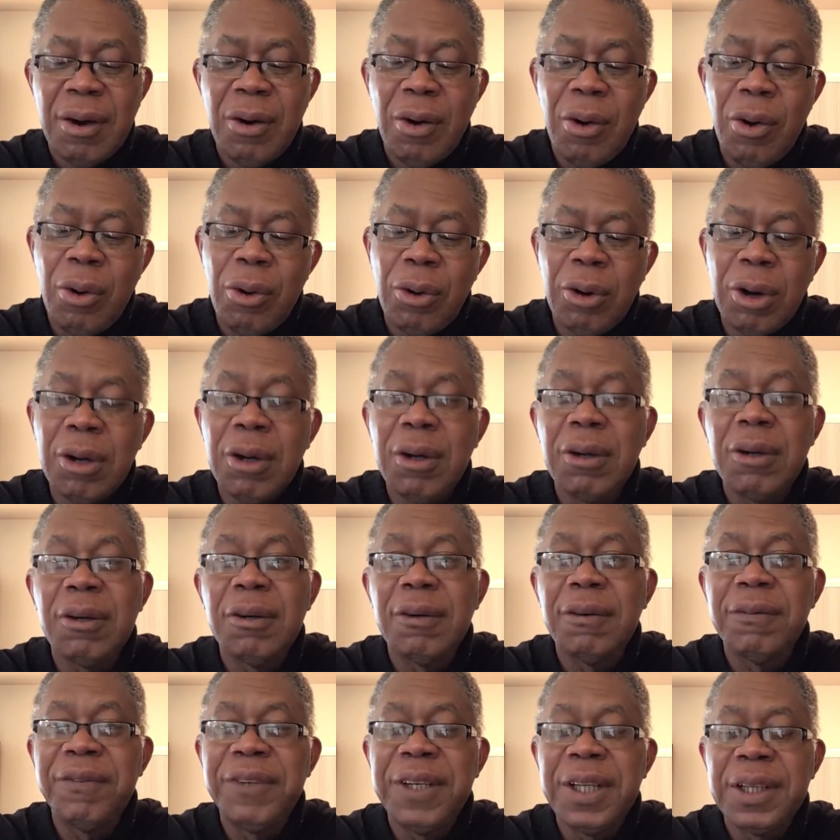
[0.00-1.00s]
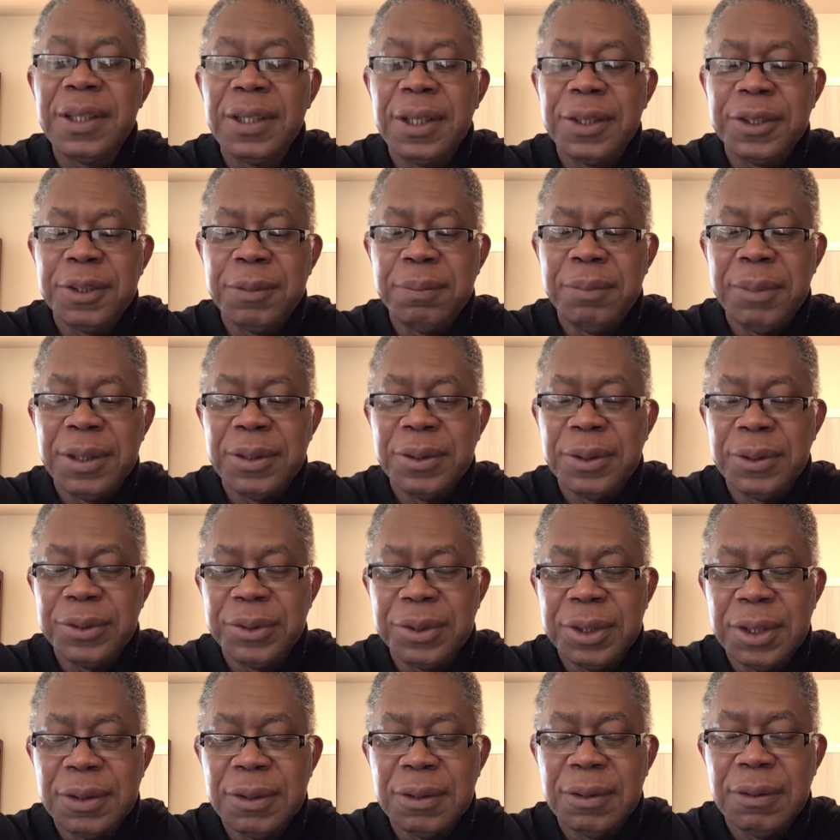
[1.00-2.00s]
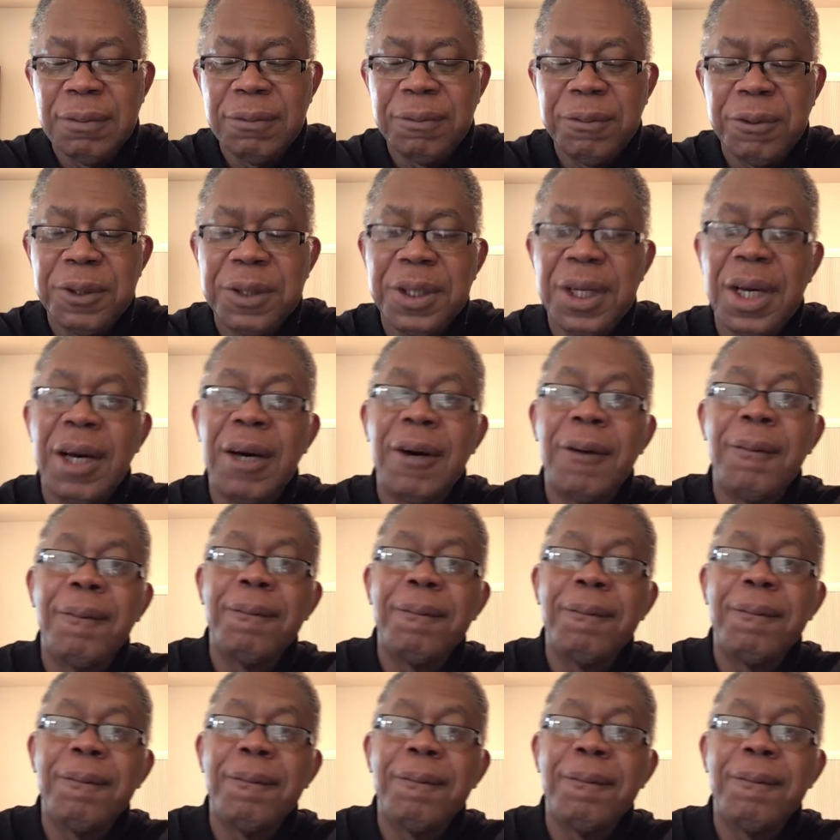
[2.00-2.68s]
or Felix Mendelssohn for now.